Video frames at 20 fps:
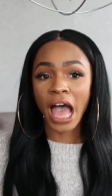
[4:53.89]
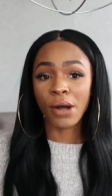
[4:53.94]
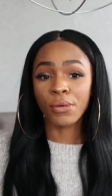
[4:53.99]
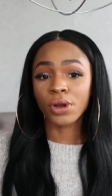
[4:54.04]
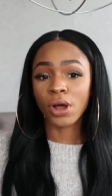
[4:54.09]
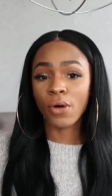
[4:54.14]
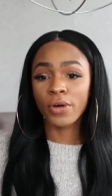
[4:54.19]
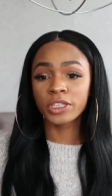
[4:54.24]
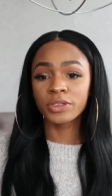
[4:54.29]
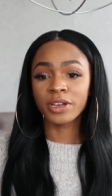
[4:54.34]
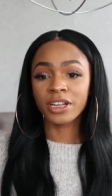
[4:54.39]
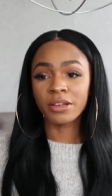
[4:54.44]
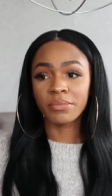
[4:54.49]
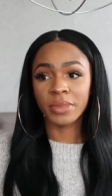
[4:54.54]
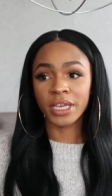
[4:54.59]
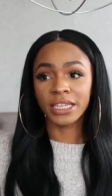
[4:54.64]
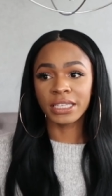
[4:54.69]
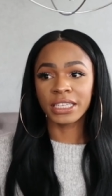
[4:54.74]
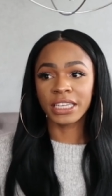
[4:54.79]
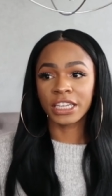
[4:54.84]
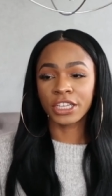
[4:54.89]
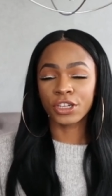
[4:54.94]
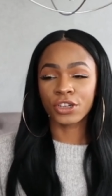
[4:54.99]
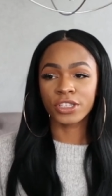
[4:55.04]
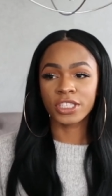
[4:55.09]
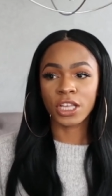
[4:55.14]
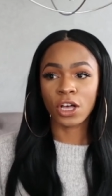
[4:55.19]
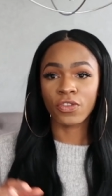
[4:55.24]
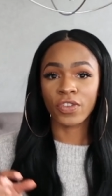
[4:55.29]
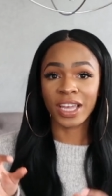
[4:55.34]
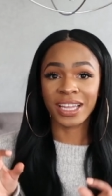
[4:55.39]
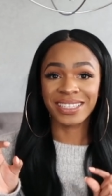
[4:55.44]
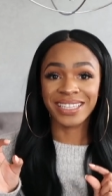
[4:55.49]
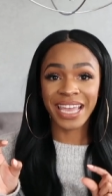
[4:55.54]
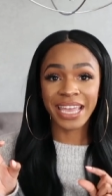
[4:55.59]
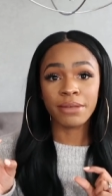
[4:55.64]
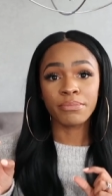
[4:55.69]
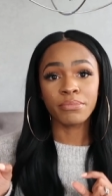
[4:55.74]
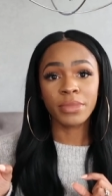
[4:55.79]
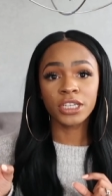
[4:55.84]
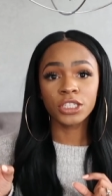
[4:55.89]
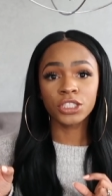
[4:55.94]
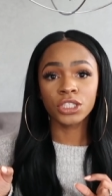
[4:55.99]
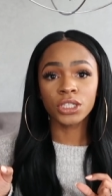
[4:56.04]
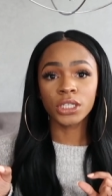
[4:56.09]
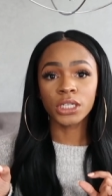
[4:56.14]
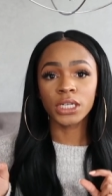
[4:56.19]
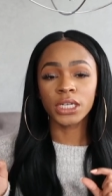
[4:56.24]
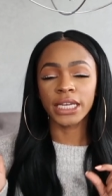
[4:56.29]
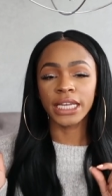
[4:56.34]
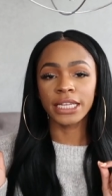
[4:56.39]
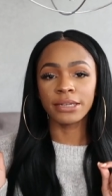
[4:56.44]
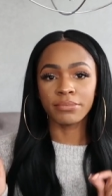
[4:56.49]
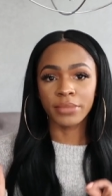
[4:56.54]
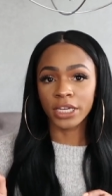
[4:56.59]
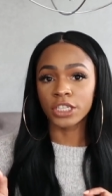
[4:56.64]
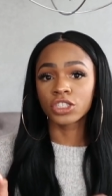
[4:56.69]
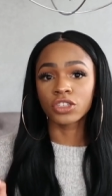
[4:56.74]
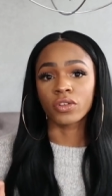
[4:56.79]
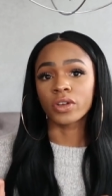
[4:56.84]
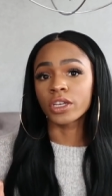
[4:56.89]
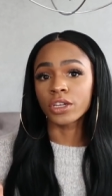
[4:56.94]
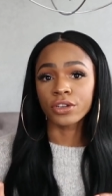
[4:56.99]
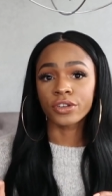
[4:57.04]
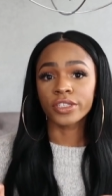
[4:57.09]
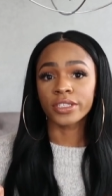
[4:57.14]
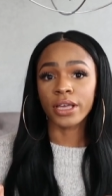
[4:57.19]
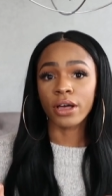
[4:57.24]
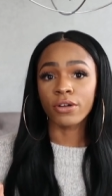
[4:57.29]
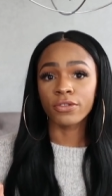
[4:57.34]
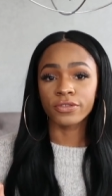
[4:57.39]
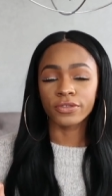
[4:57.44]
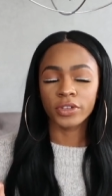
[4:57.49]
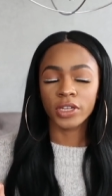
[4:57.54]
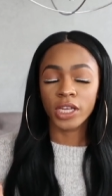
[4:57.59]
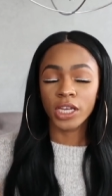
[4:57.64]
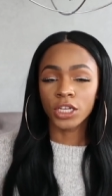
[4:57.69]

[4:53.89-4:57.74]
I would always recommend getting yourself a tape measure and measuring yourself.